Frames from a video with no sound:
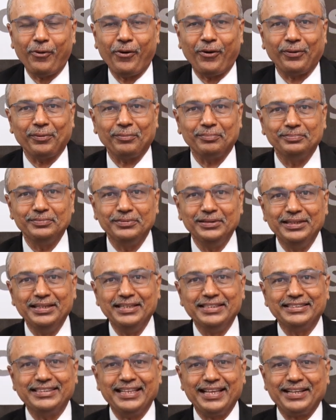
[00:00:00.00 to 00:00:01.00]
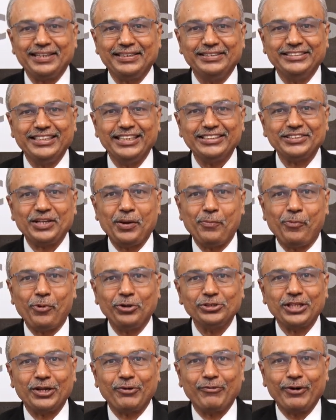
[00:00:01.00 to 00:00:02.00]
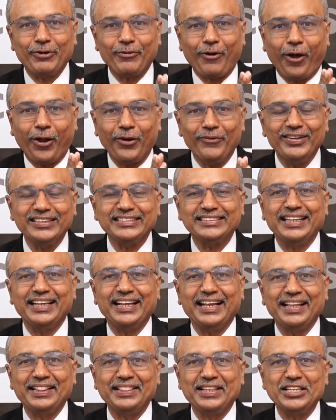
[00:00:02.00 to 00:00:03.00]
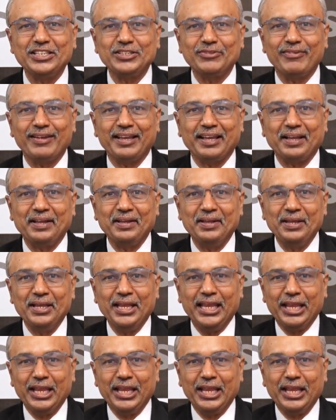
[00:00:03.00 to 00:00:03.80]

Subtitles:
pawn. See, chess composer would always think in this way.